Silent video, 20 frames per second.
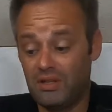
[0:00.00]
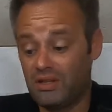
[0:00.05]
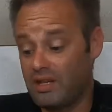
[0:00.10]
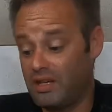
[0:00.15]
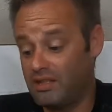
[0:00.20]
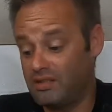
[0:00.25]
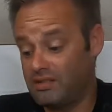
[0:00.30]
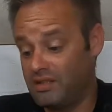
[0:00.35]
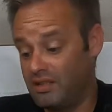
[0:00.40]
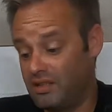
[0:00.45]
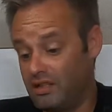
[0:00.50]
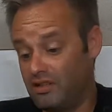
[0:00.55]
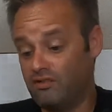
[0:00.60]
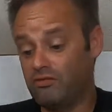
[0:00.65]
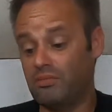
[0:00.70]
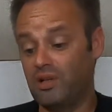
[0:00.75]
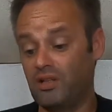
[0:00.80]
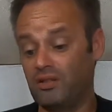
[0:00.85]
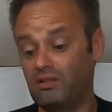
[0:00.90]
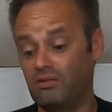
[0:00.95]
Can't say enough
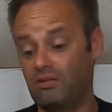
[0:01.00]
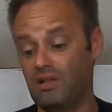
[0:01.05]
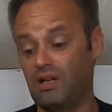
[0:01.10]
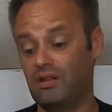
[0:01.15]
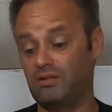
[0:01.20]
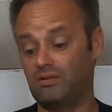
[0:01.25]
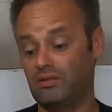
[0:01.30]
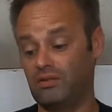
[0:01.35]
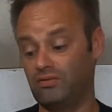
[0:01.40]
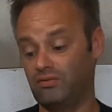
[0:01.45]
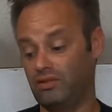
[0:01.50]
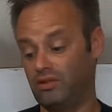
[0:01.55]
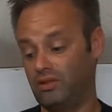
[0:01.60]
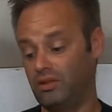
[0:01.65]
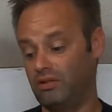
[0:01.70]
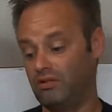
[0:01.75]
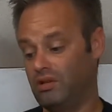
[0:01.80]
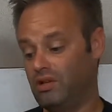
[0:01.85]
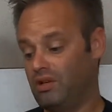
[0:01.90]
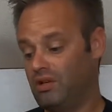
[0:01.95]
about the Rock River
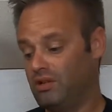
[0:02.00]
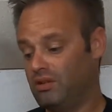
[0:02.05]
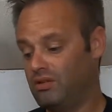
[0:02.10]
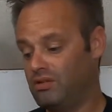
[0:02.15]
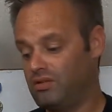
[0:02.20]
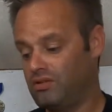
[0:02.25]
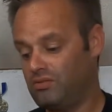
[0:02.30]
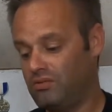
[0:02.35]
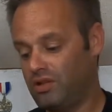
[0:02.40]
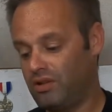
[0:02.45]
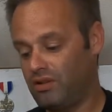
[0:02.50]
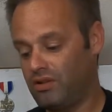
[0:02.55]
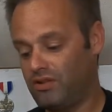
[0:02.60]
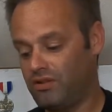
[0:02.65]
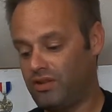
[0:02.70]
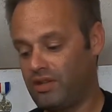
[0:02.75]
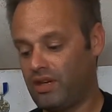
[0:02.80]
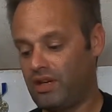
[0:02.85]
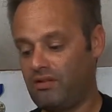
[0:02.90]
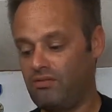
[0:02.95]
though. There's one other
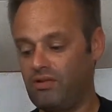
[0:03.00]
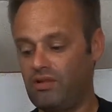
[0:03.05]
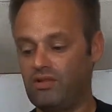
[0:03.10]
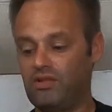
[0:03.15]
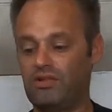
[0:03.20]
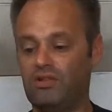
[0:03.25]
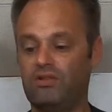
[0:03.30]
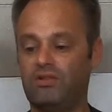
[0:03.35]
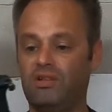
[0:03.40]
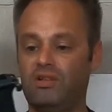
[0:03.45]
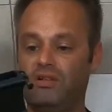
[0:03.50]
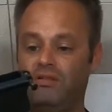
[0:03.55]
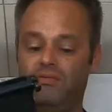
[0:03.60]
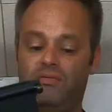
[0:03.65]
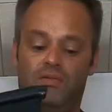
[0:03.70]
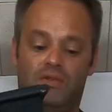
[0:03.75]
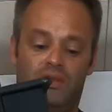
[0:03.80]
thing I want to show you.